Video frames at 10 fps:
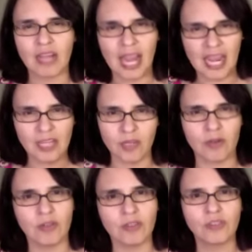eight year
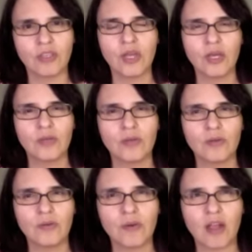olds
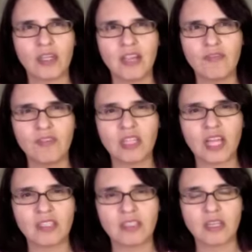who are
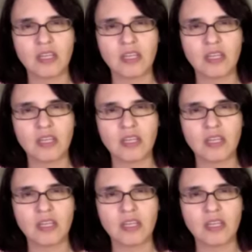nevertheless